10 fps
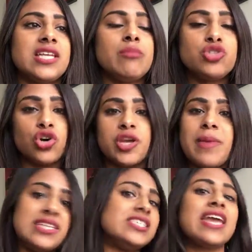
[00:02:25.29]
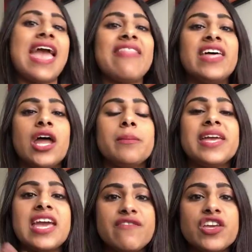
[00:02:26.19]
I'm documenting it, and then I'm
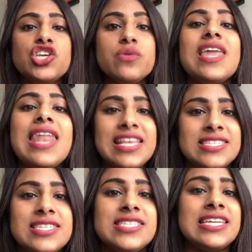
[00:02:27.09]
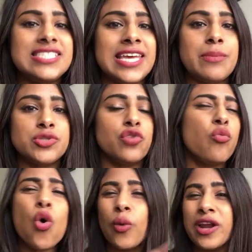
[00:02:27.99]
giving you the lessons and tips of
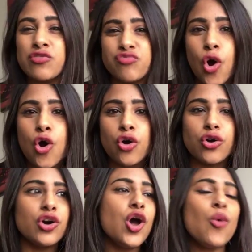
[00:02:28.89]
what went wrong,